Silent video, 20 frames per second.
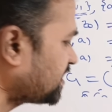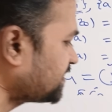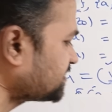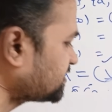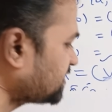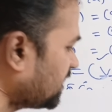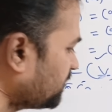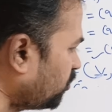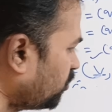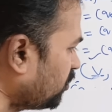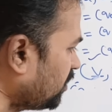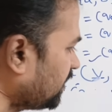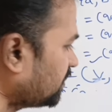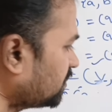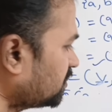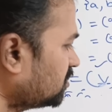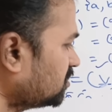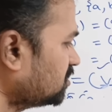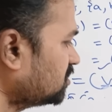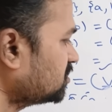are same only.
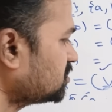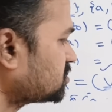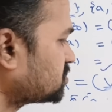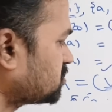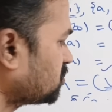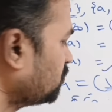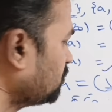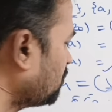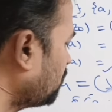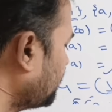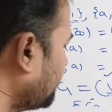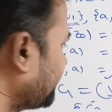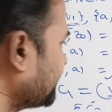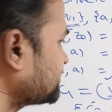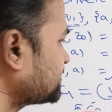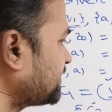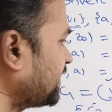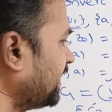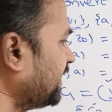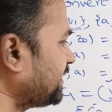So now let
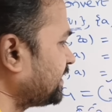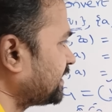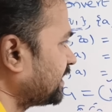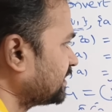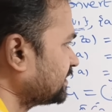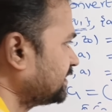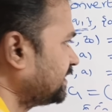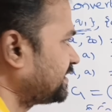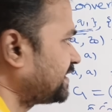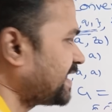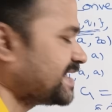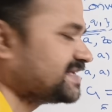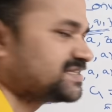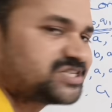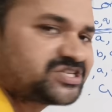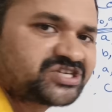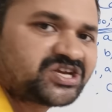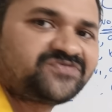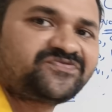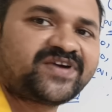us write the
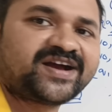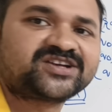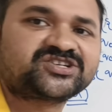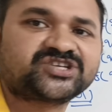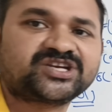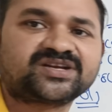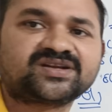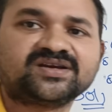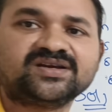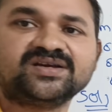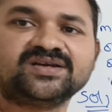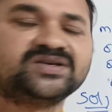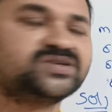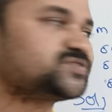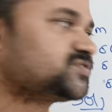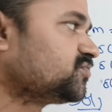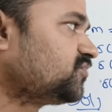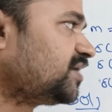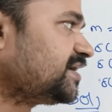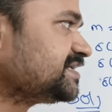transition function.
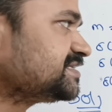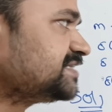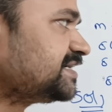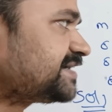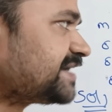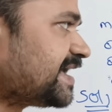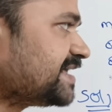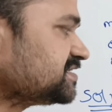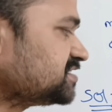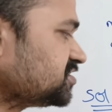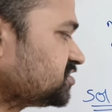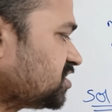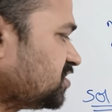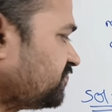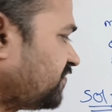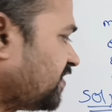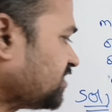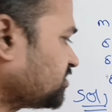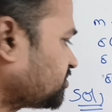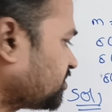So what is the transition
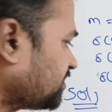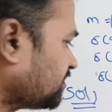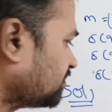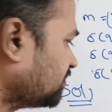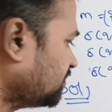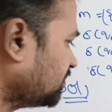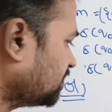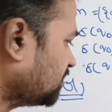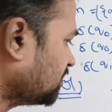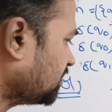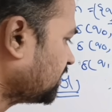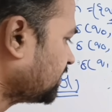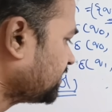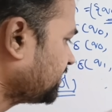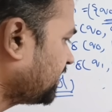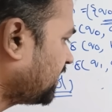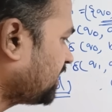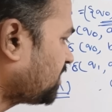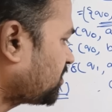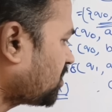function?
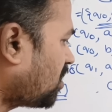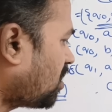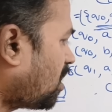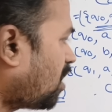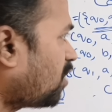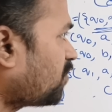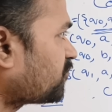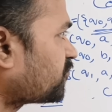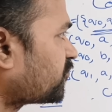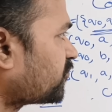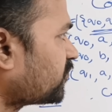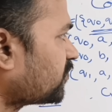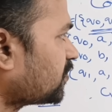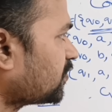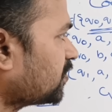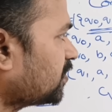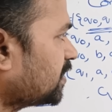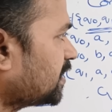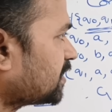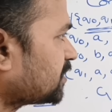Delta of
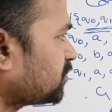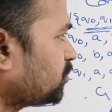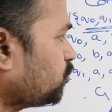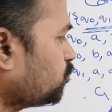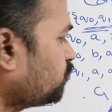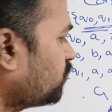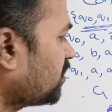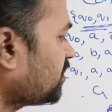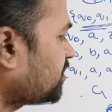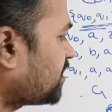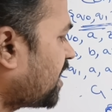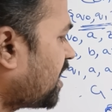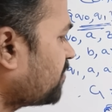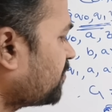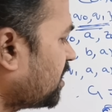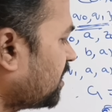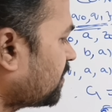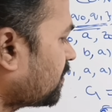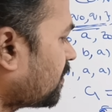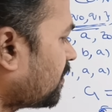Q one
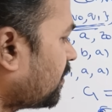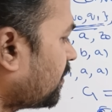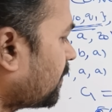comma